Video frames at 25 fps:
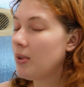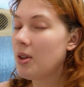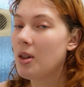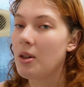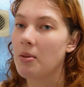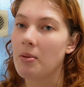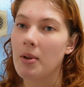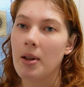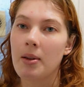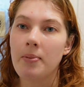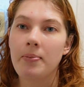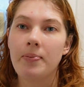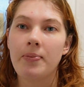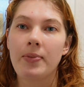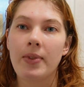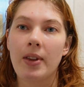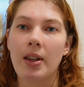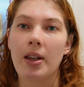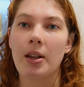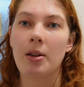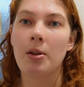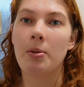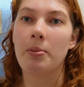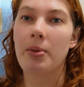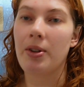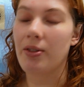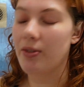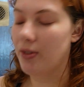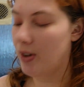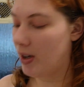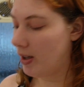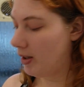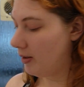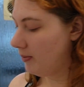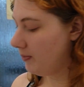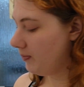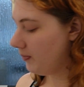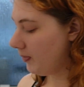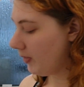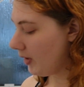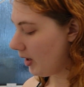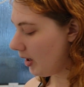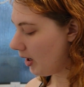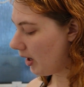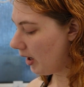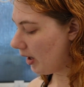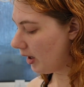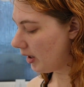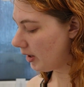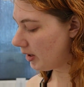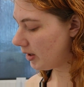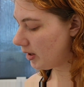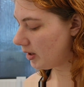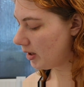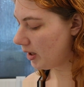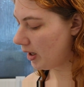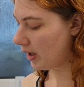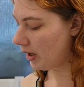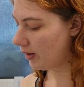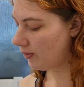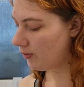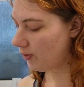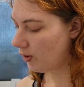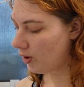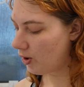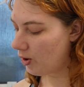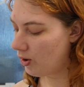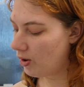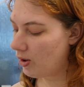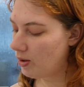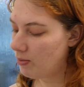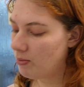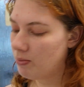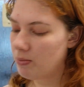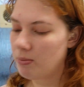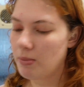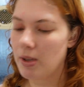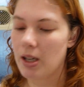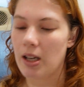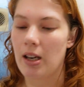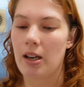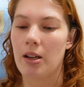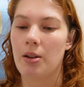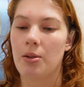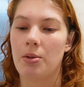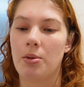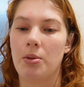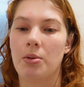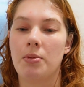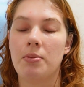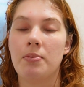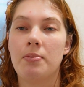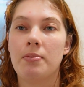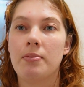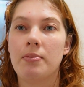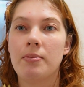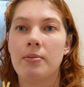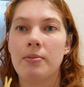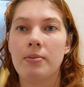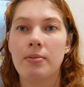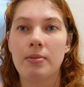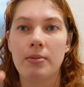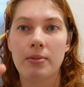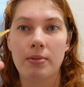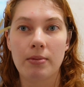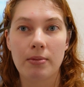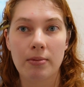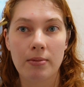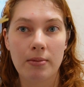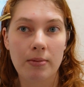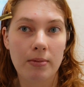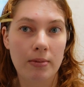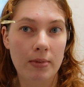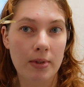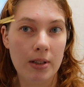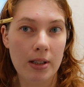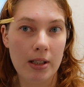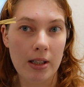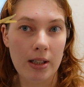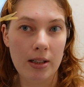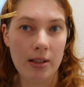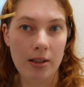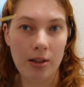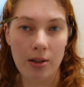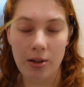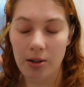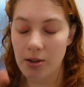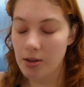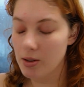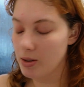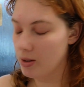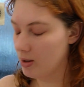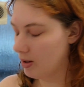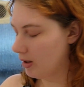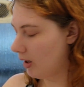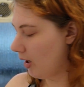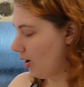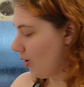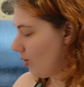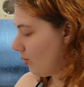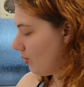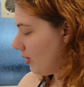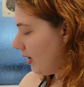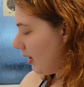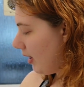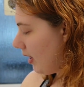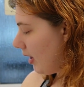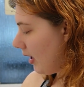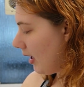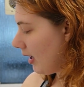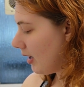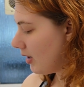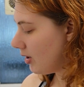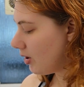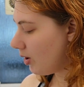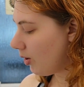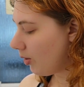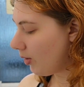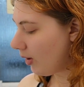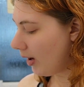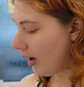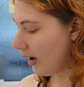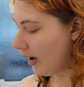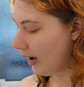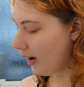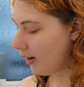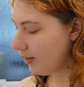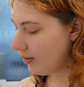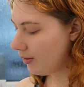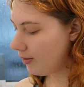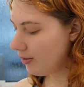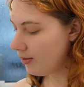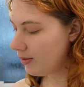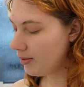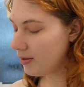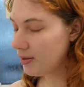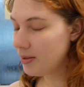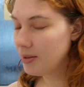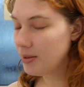Oh well, it'll be fine. And I've got my little scissors. The only thing I don't have